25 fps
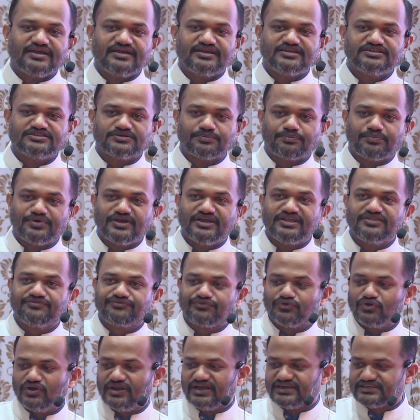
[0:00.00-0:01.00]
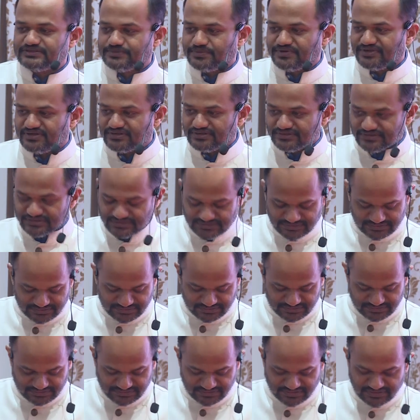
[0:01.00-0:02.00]
is a painful experience.
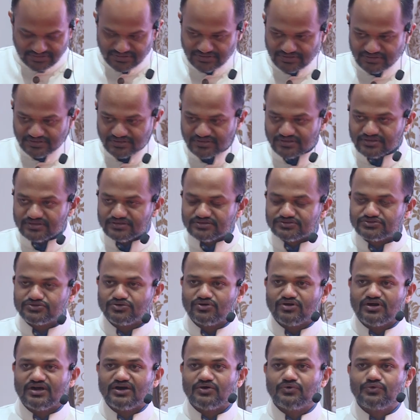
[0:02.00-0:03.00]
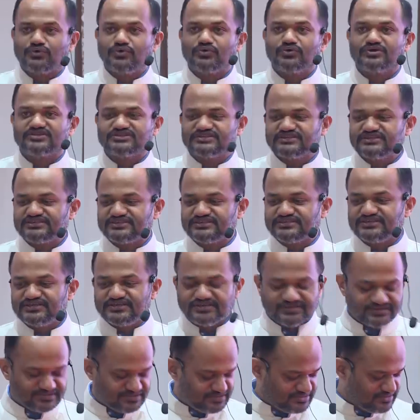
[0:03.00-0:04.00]
So how to assess it?